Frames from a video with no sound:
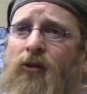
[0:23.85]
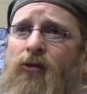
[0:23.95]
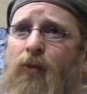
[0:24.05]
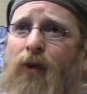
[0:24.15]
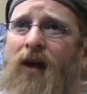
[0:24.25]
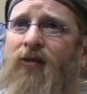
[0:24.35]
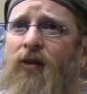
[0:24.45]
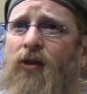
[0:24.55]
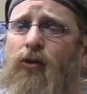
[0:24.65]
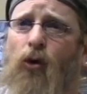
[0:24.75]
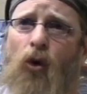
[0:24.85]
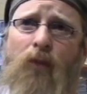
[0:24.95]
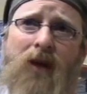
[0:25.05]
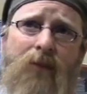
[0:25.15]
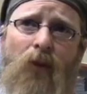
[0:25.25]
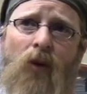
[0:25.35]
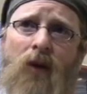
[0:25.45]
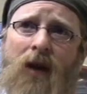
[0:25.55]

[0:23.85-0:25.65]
to suppress and control people.